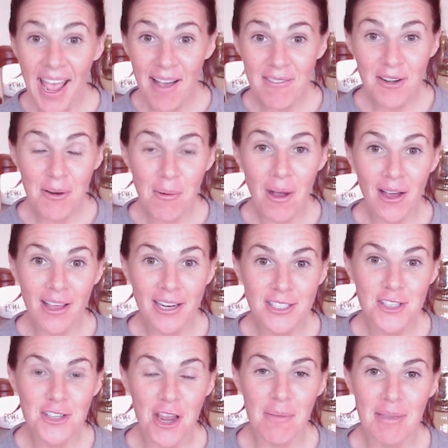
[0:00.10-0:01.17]
everyone,
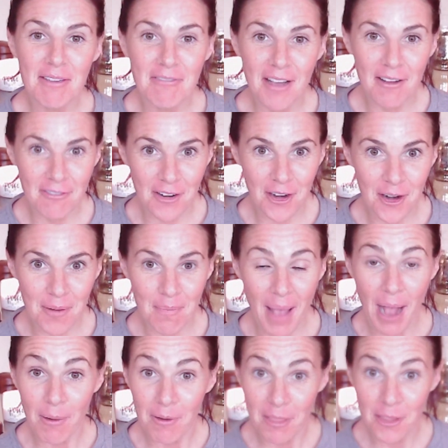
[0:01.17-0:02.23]
it's Jaime Pfeffer
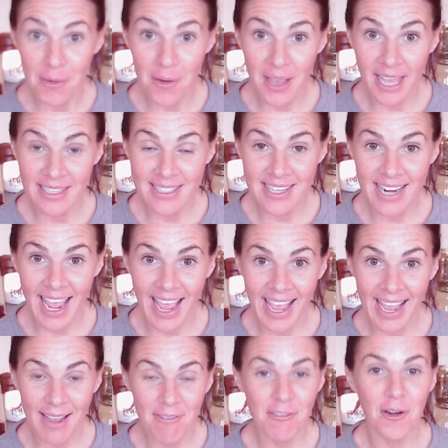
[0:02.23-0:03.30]
back with you again
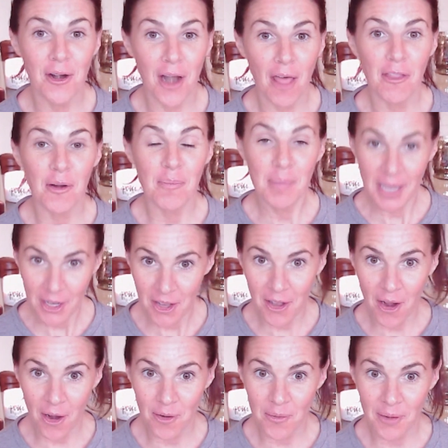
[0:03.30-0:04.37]
today for another pick a
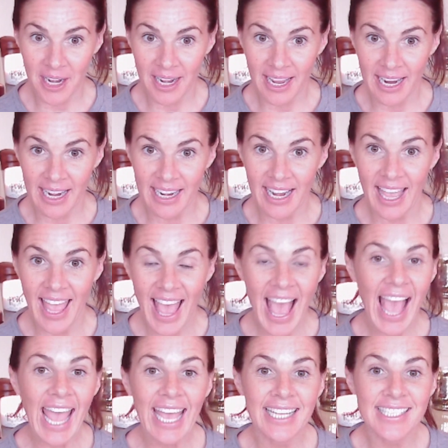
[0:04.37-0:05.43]
card reading.
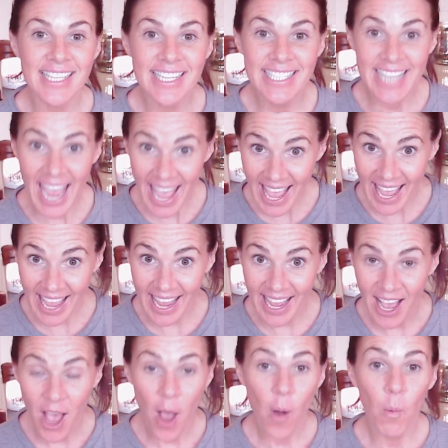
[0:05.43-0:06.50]
And today
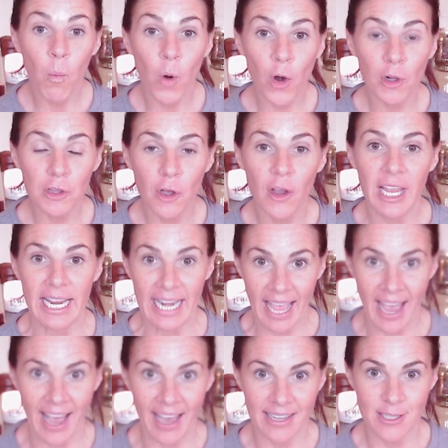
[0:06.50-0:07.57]
we're looking
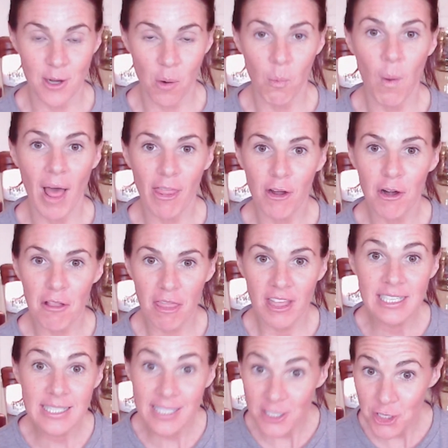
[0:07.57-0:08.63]
at whether
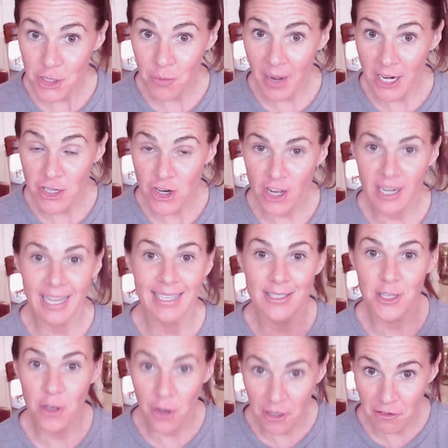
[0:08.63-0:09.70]
this situation is
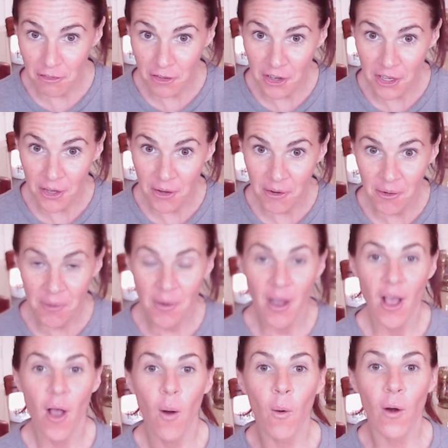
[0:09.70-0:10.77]
good for you
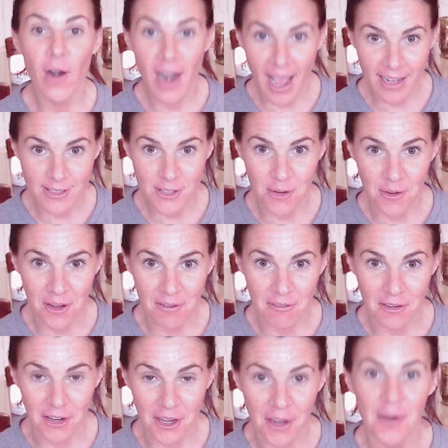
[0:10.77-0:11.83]
or not so good
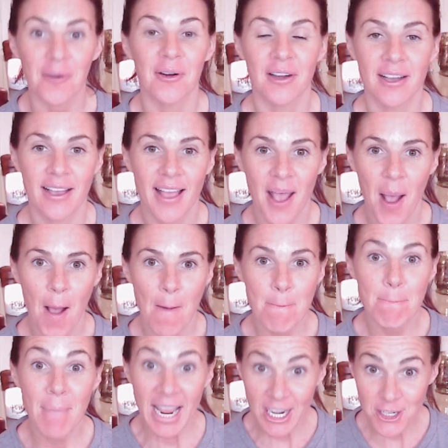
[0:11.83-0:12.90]
for you.
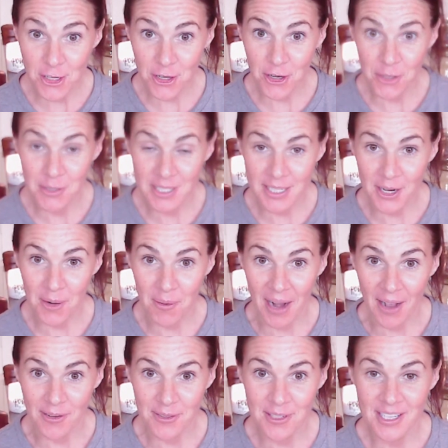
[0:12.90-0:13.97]
Make sure you stick
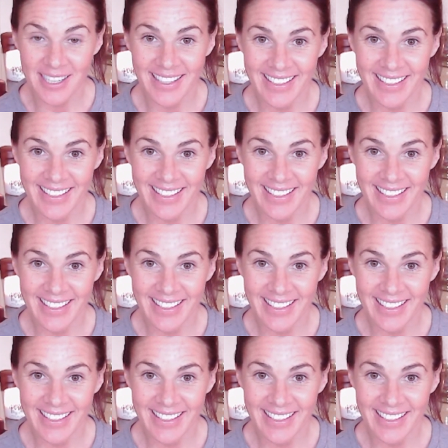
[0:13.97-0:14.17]
around.